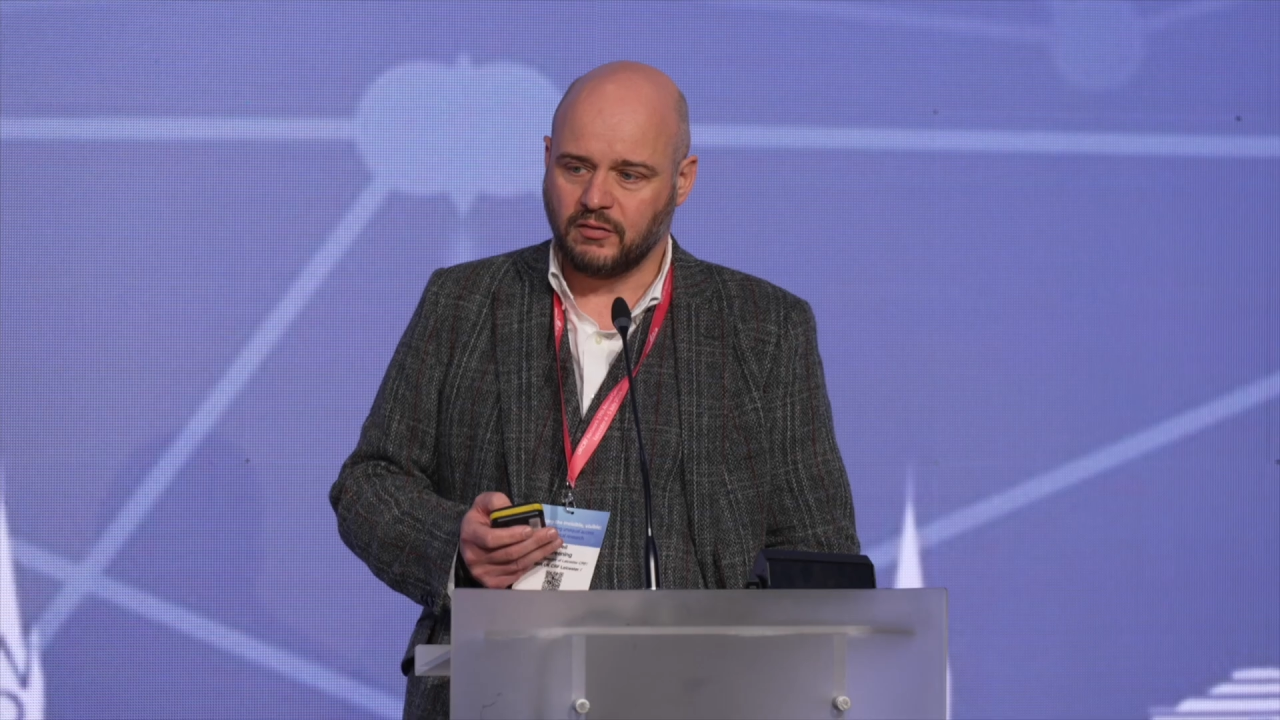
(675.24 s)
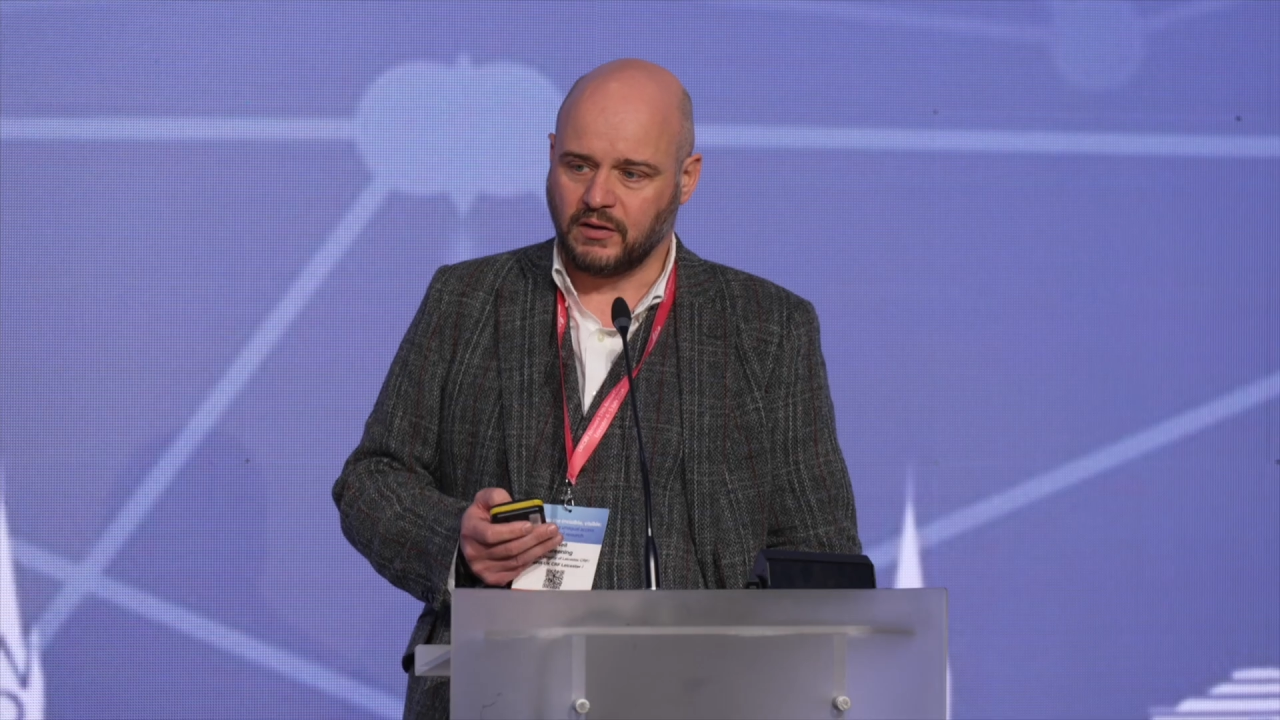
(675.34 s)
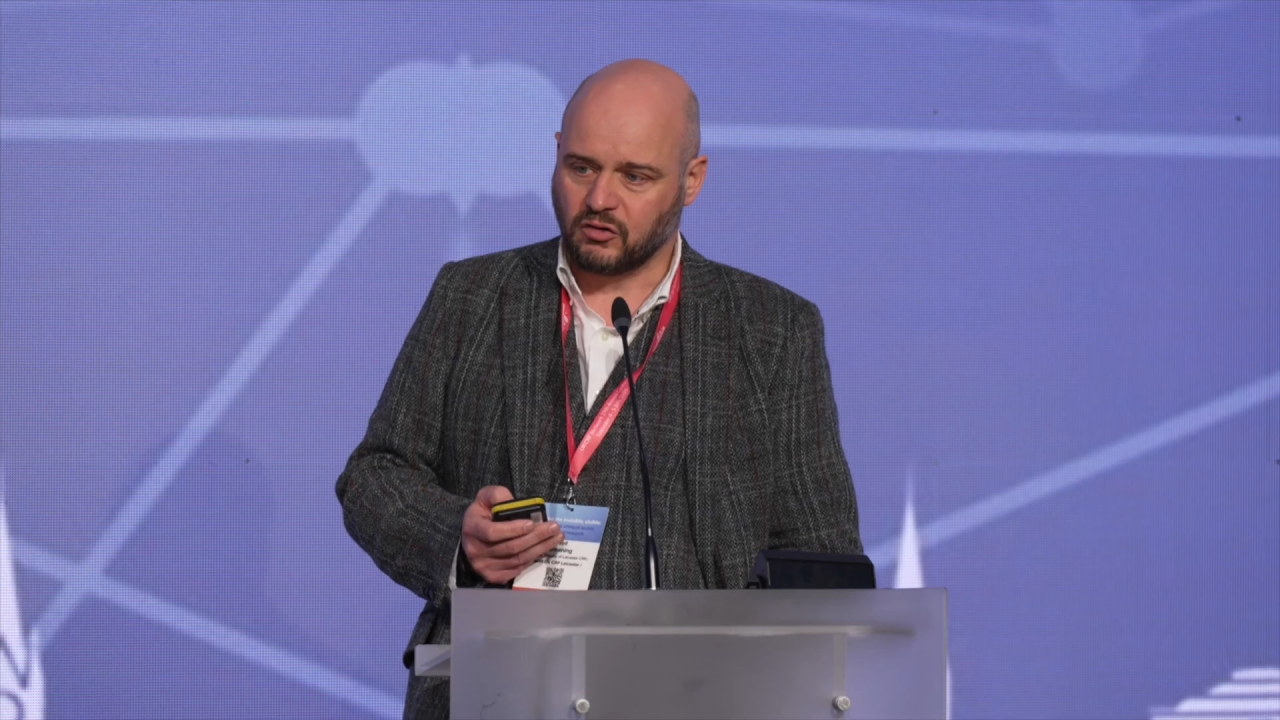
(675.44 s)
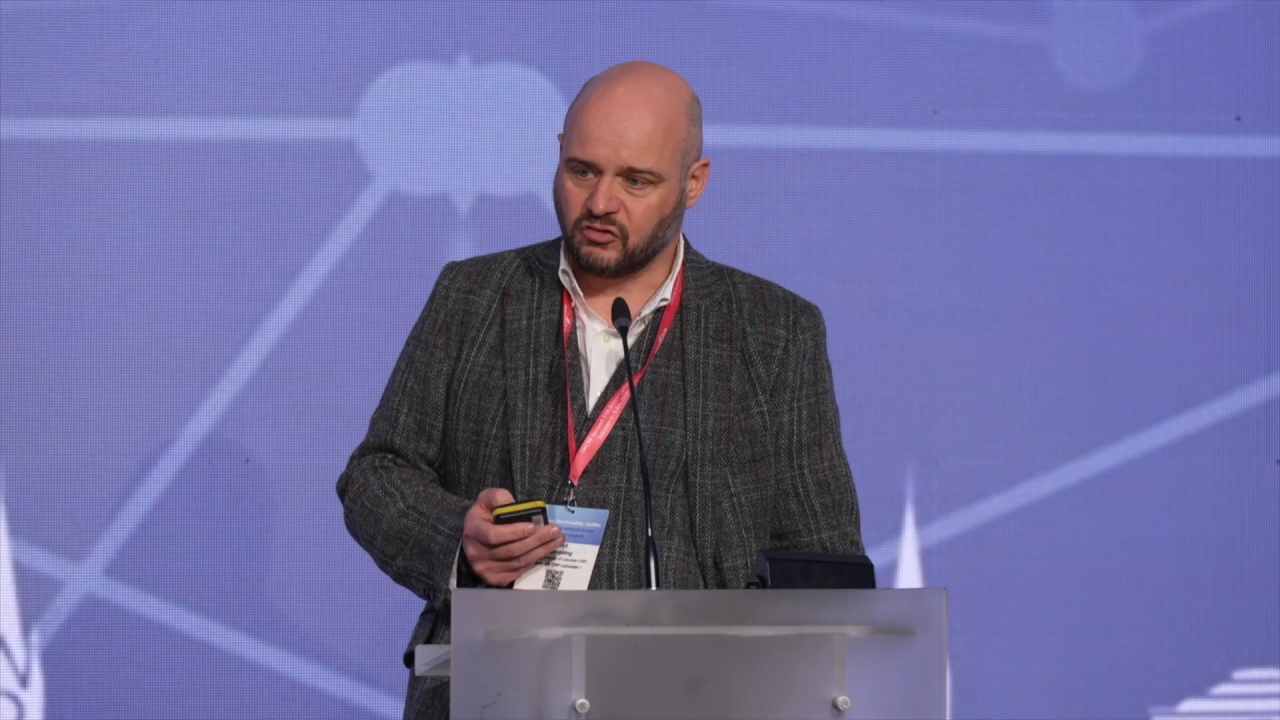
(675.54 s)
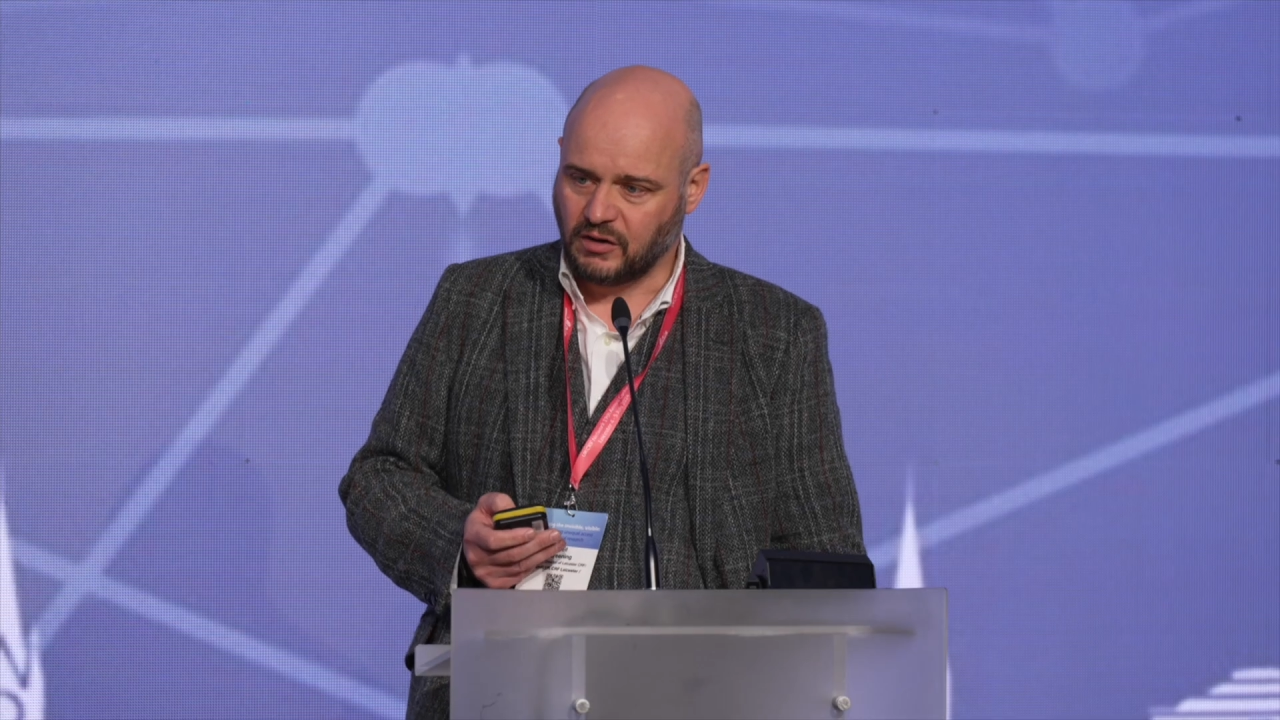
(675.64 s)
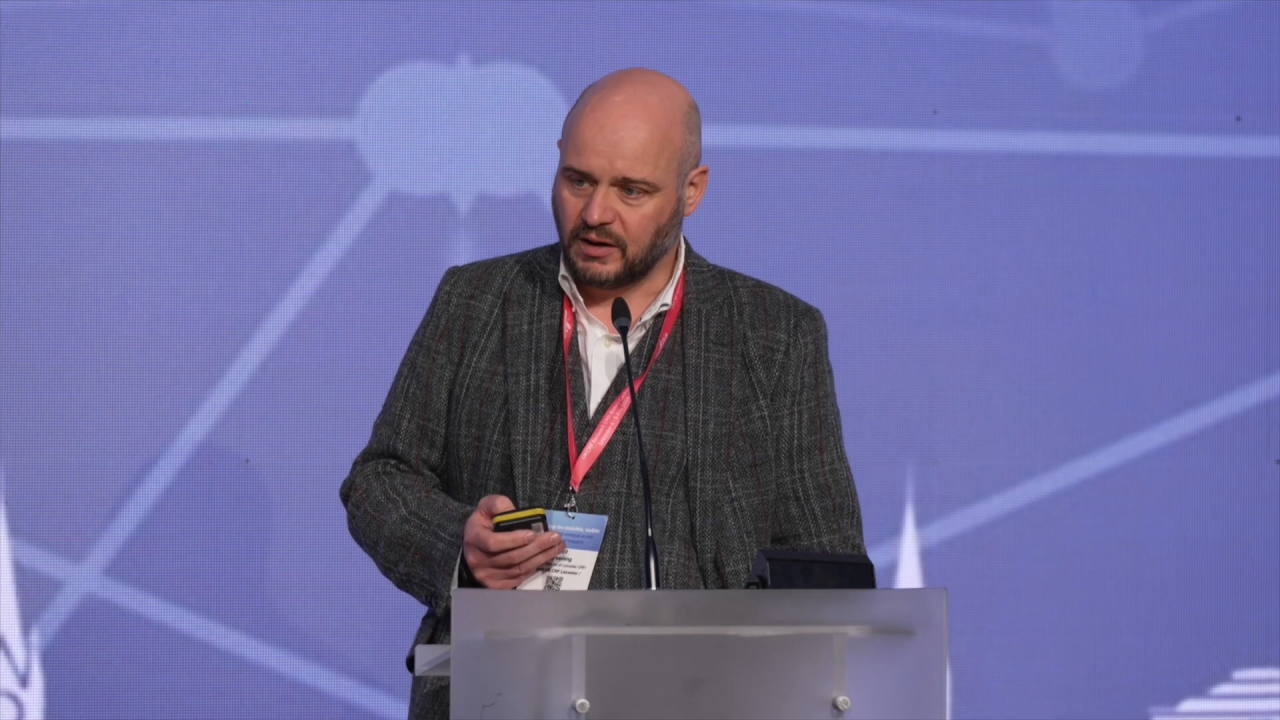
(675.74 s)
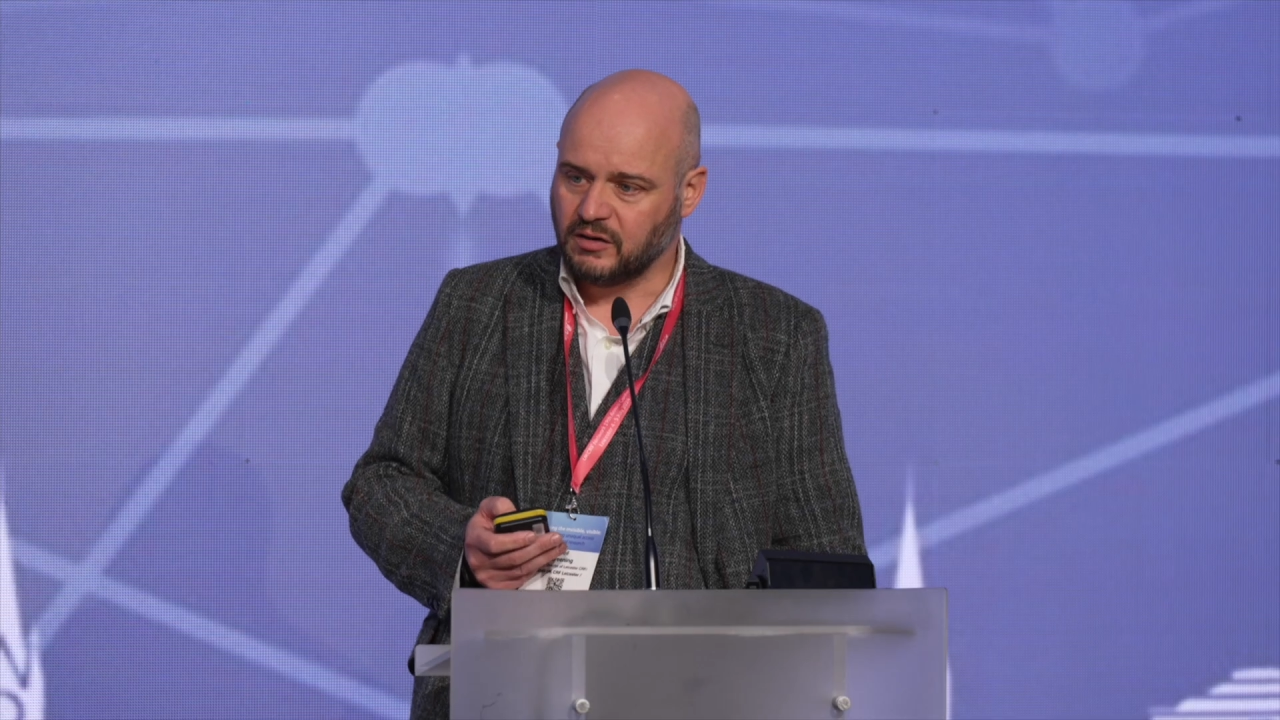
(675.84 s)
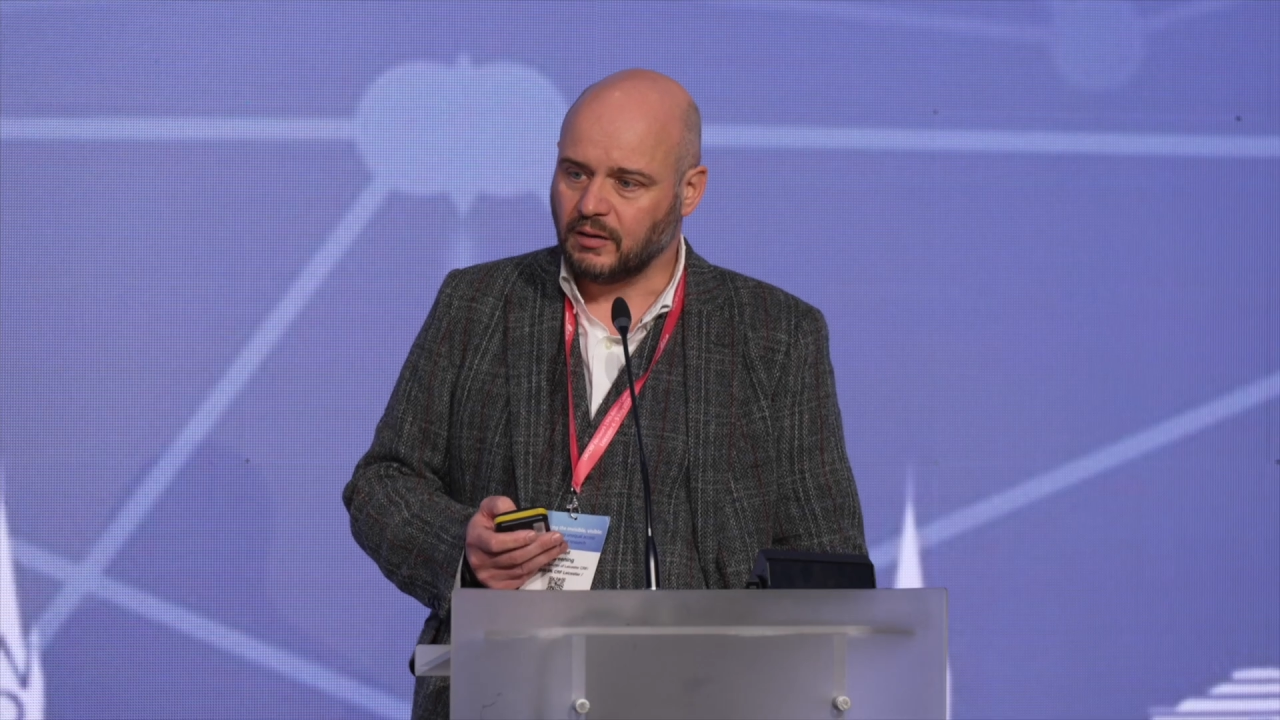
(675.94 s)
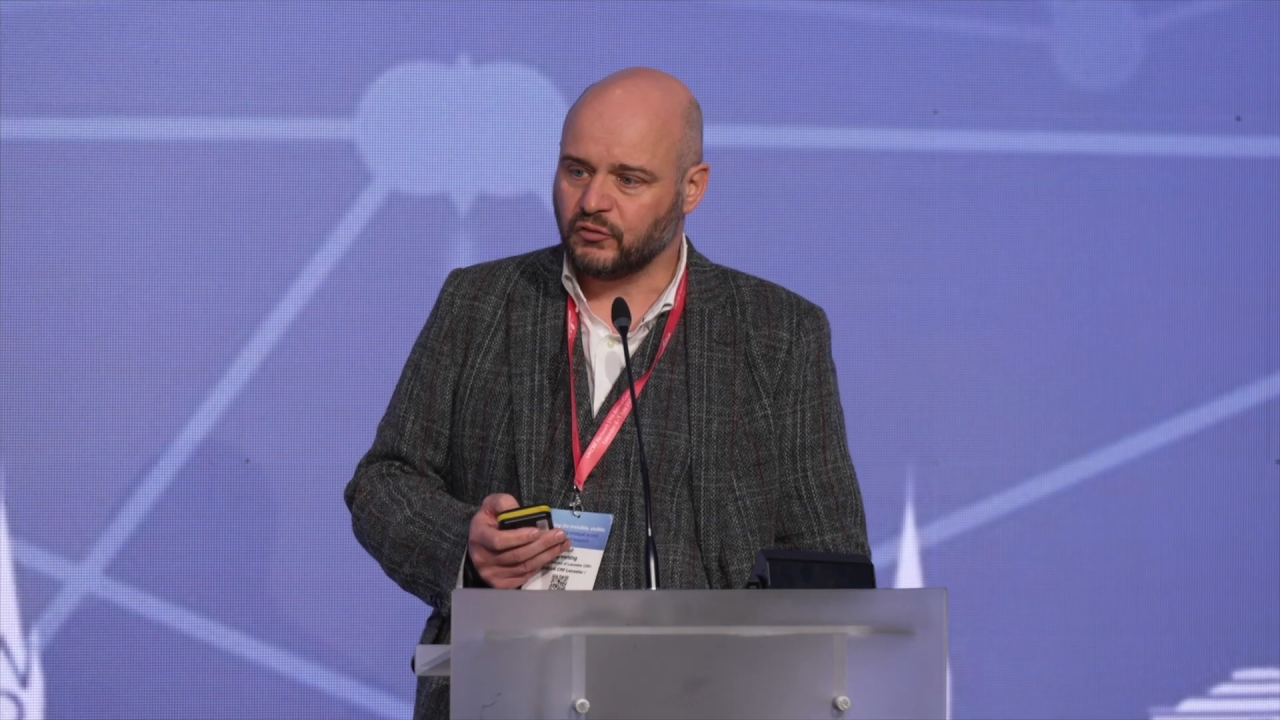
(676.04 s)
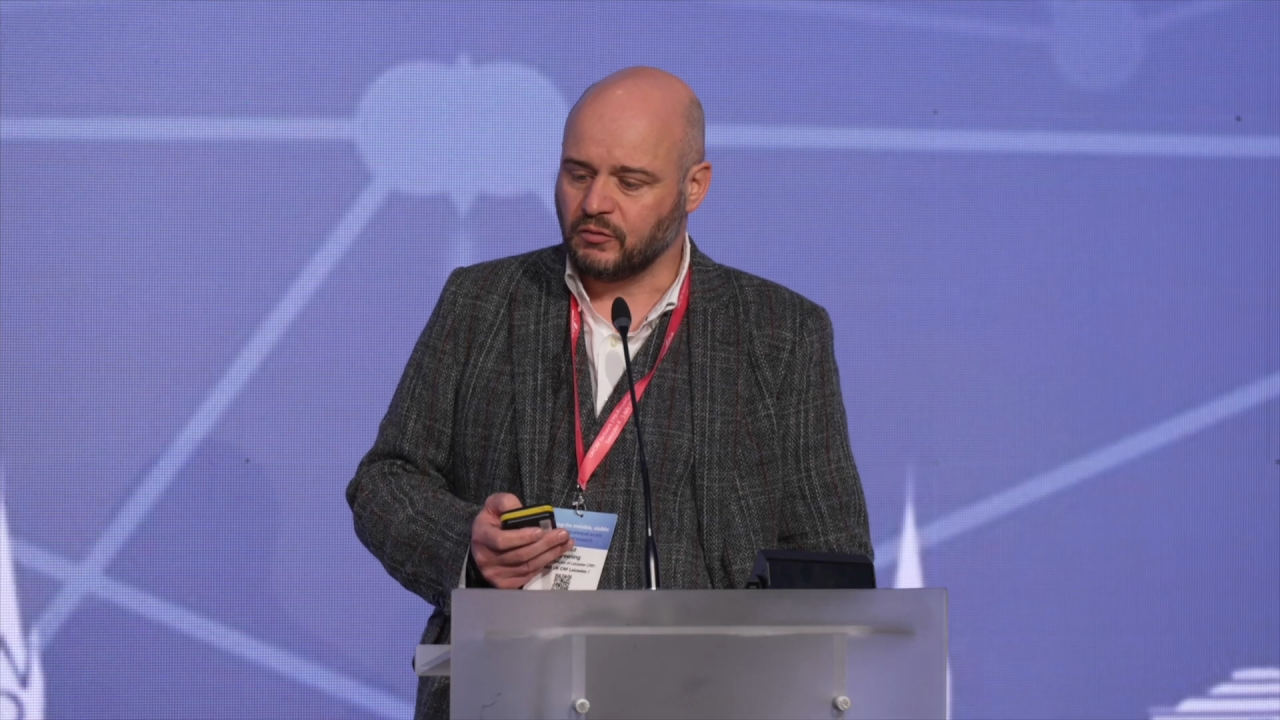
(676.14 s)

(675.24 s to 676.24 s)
They are signed up